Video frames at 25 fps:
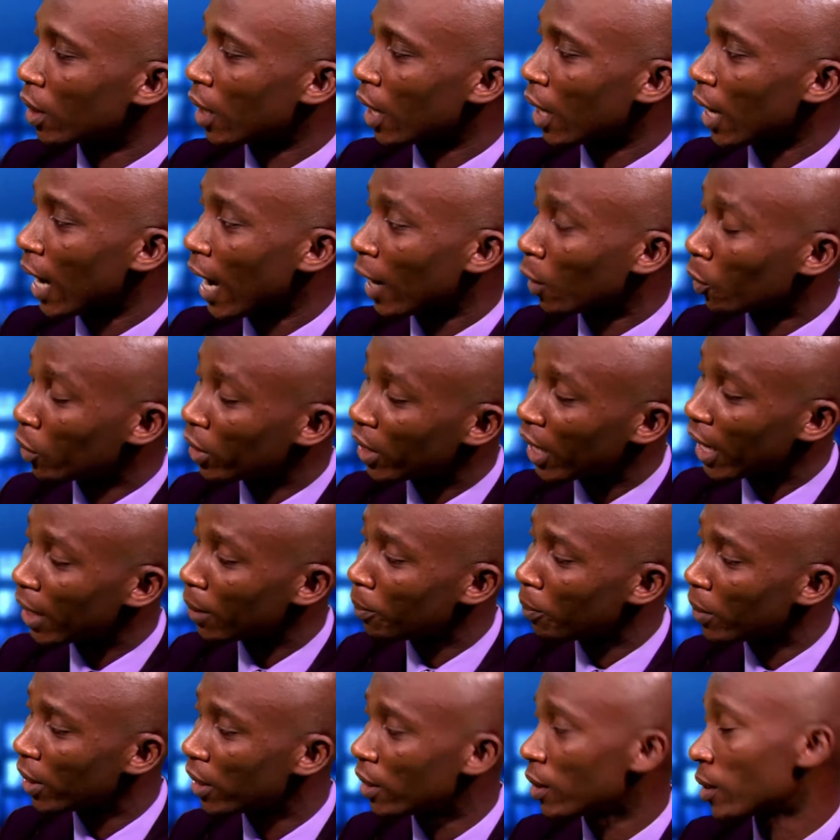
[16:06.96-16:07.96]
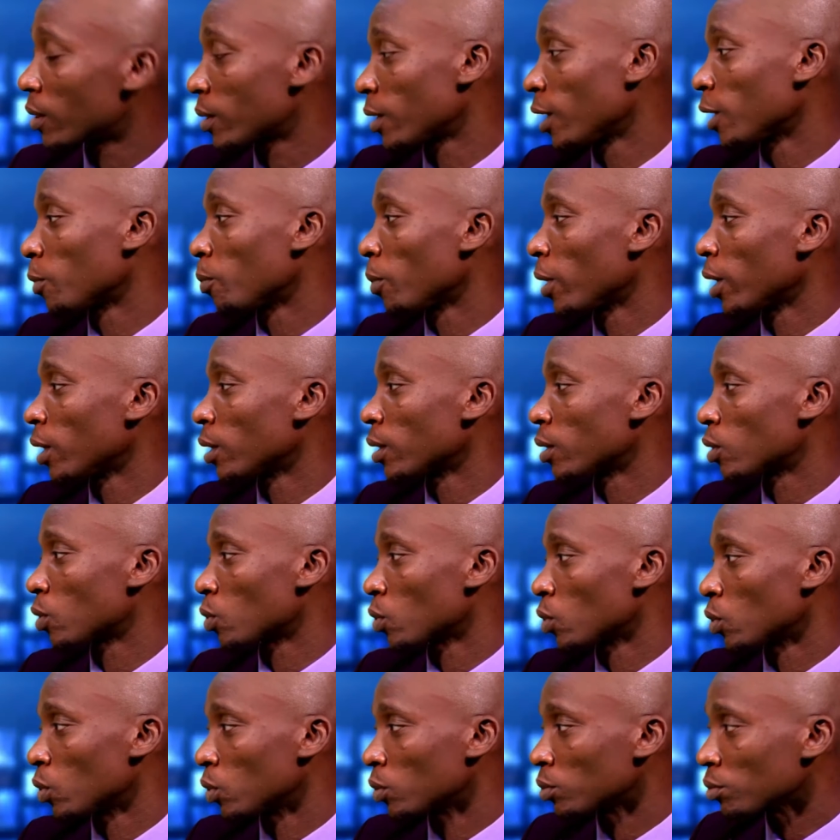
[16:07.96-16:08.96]
Igodye made a statement
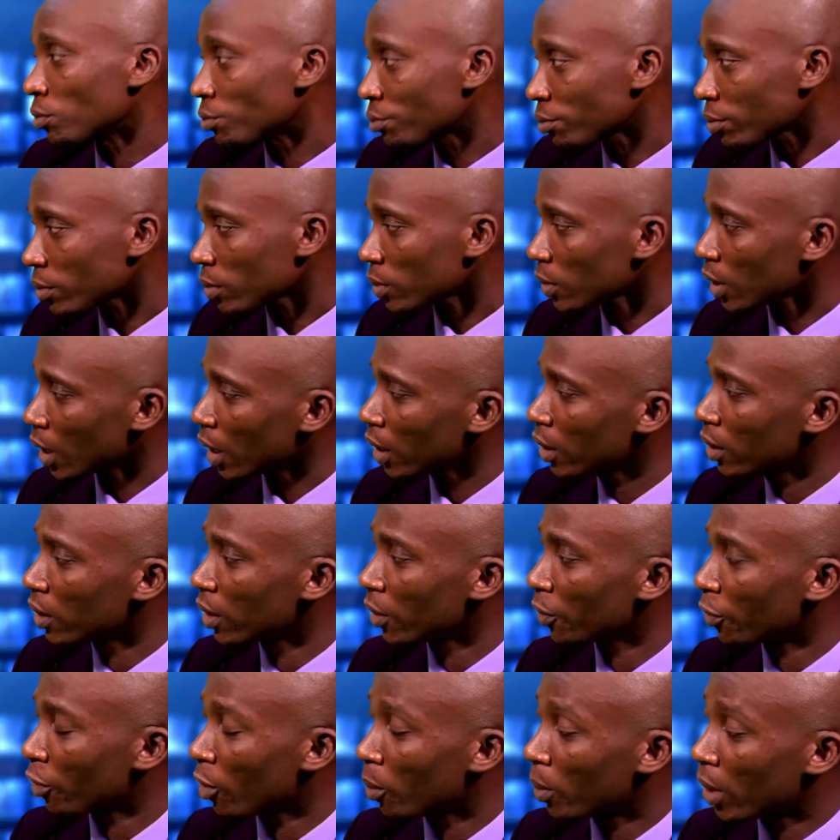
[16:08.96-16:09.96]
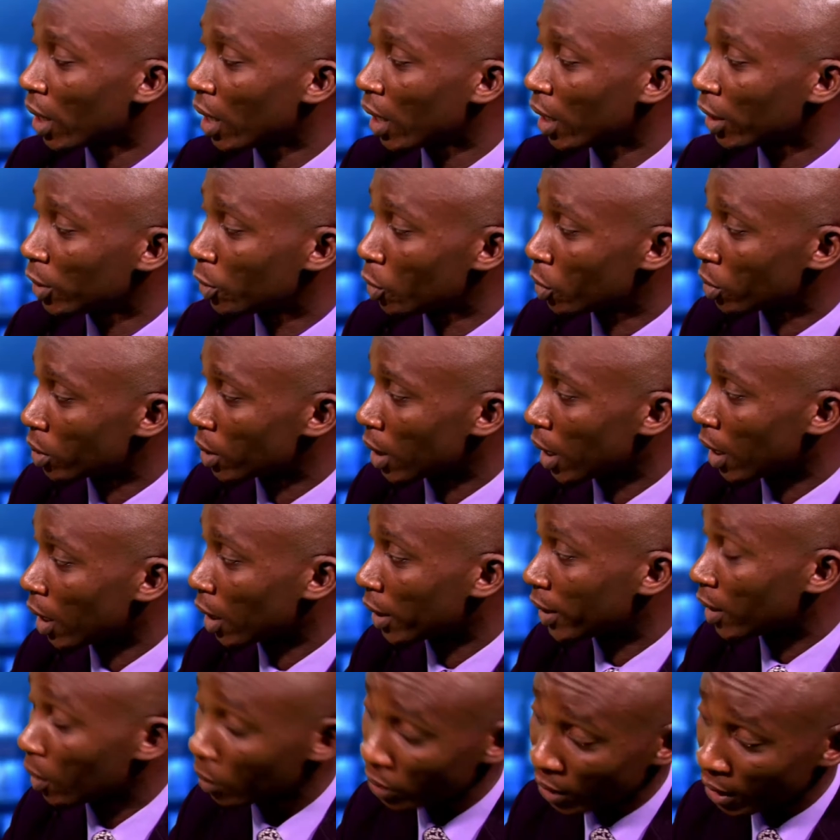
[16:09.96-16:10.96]
to the former
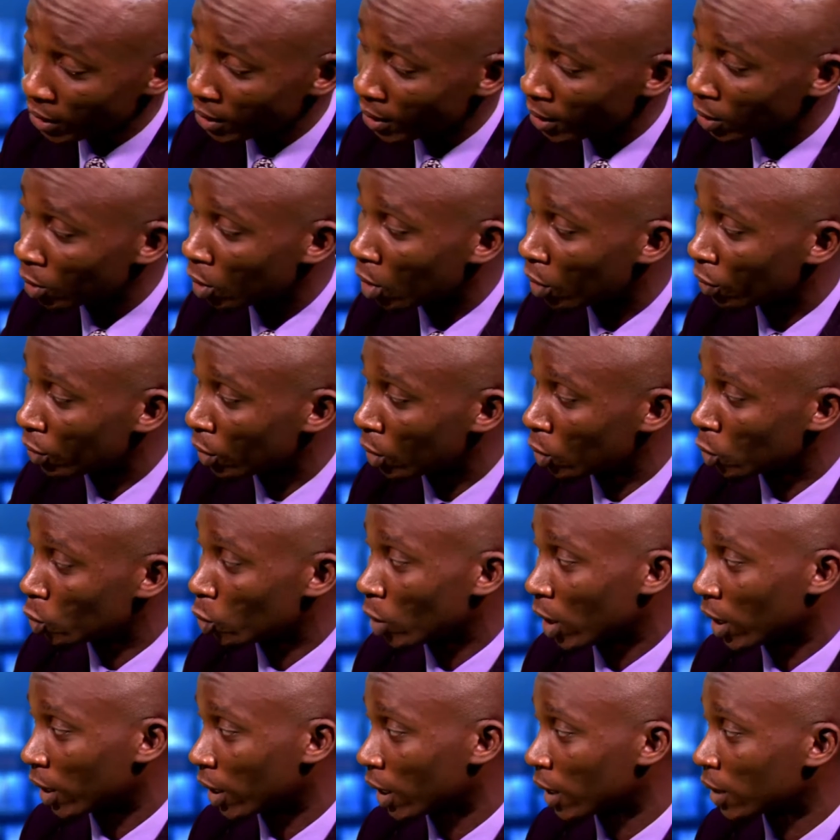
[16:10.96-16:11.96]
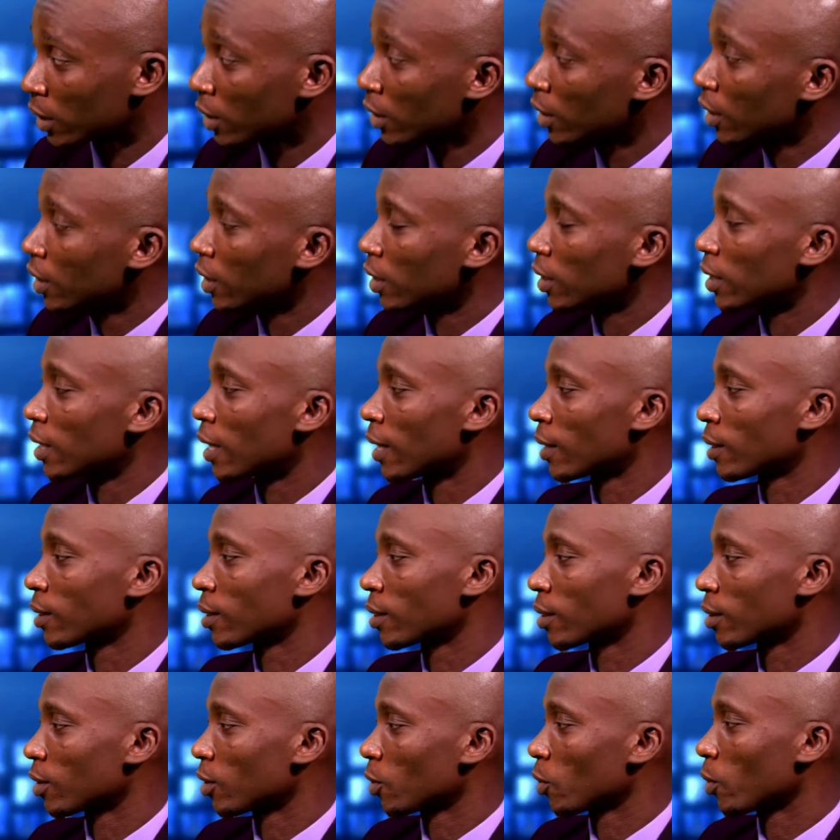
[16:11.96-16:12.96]
Delta State Governor Duagan that
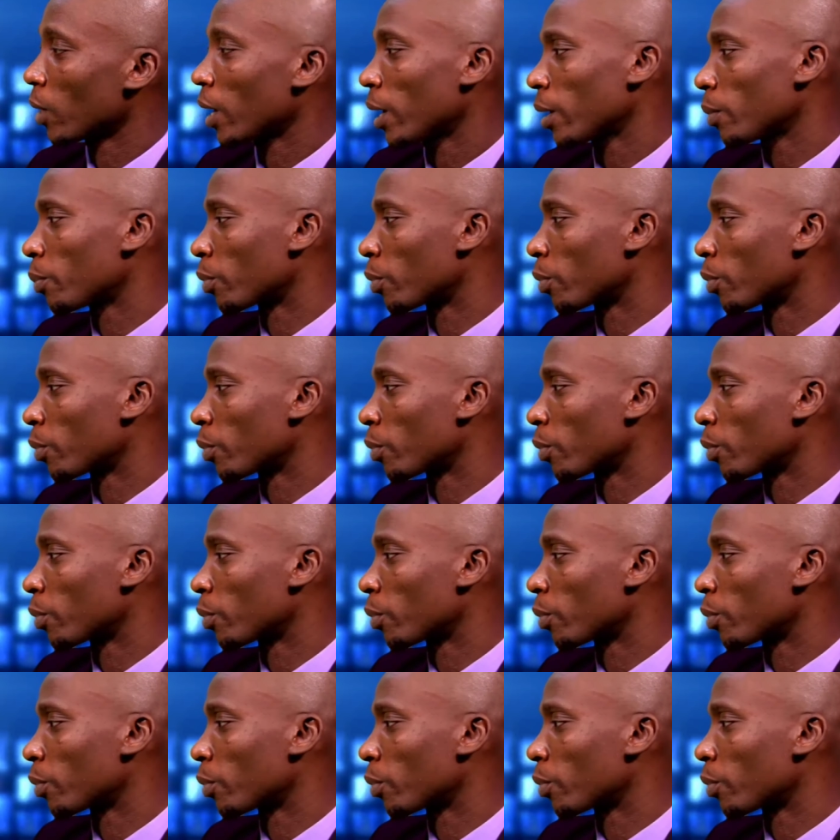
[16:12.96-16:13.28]
why